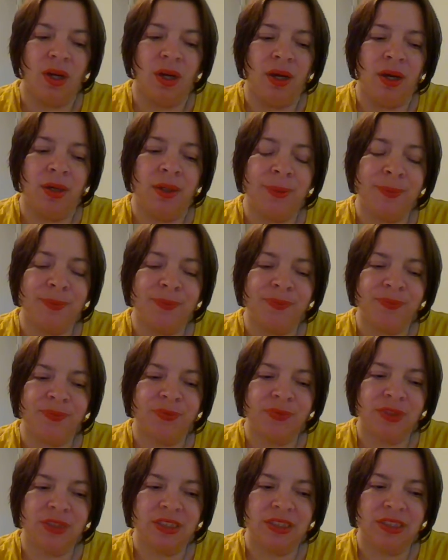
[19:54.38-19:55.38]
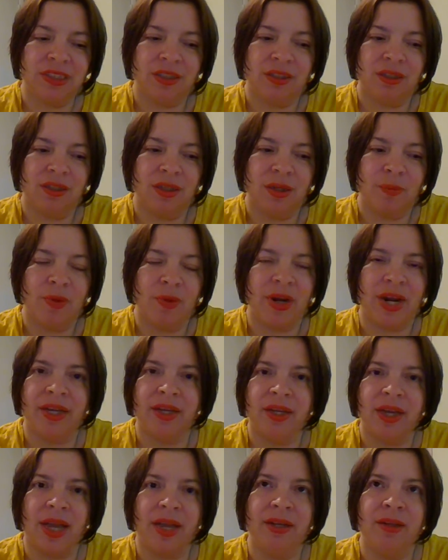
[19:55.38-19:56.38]
But
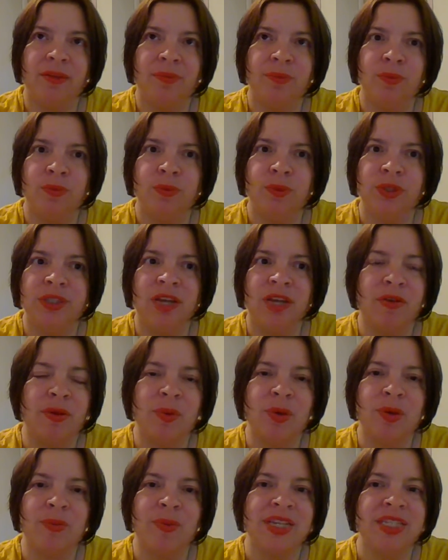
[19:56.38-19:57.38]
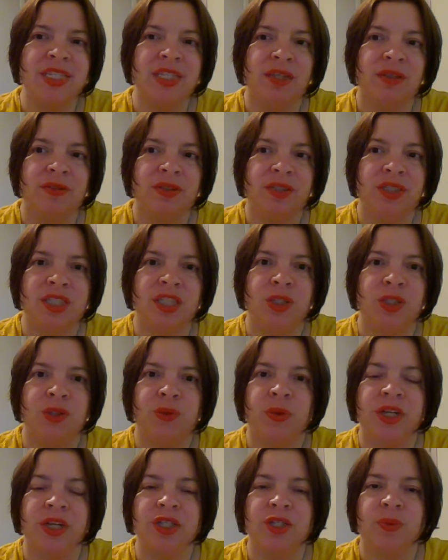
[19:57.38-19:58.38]
I never put myself in a
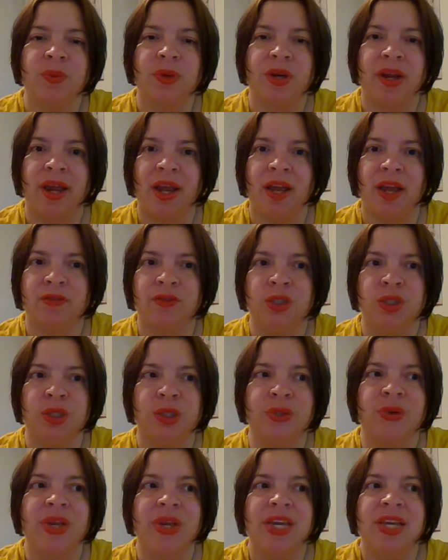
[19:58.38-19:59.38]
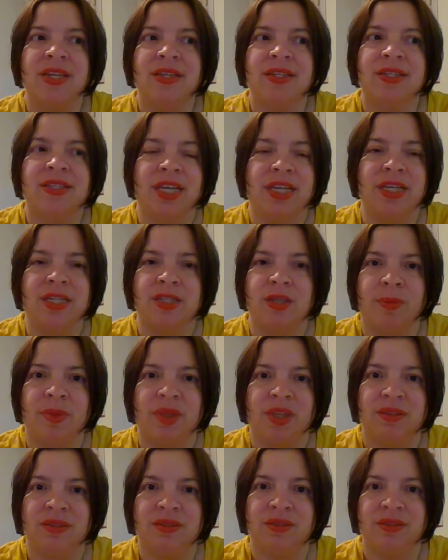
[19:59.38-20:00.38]
situation where I have to say
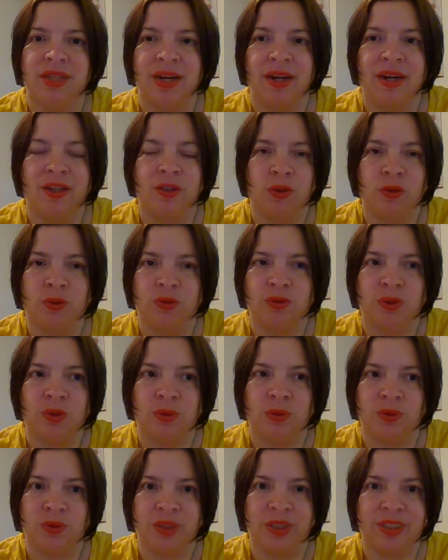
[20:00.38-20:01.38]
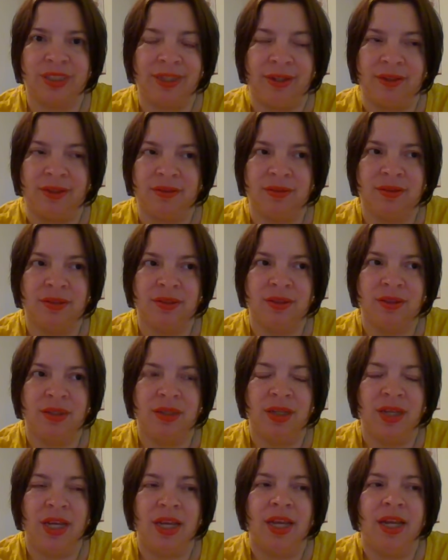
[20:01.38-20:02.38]
something that I don't understand.
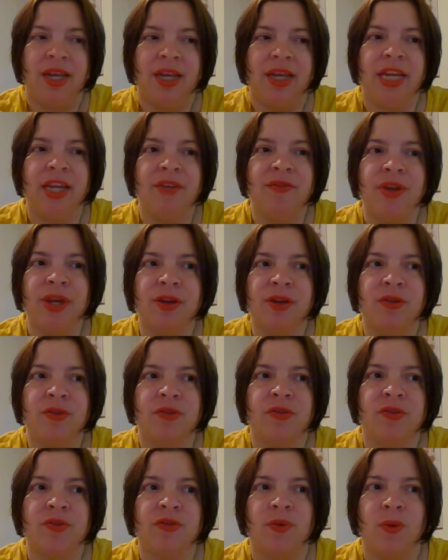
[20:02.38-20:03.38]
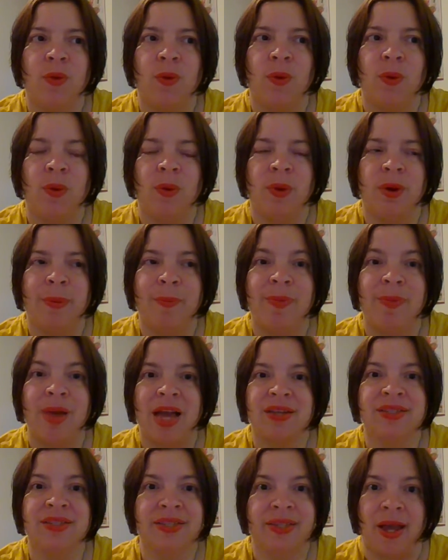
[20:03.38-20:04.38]
Even for
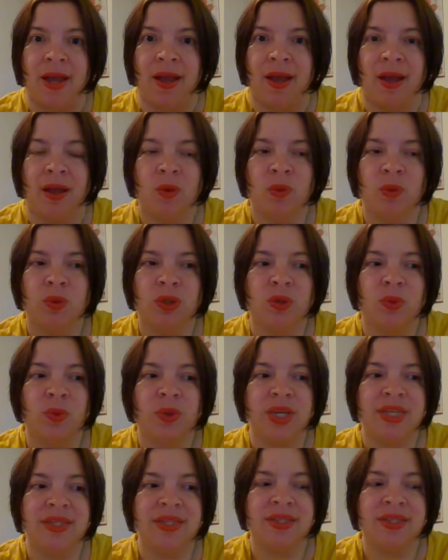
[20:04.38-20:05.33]
Pascha, where we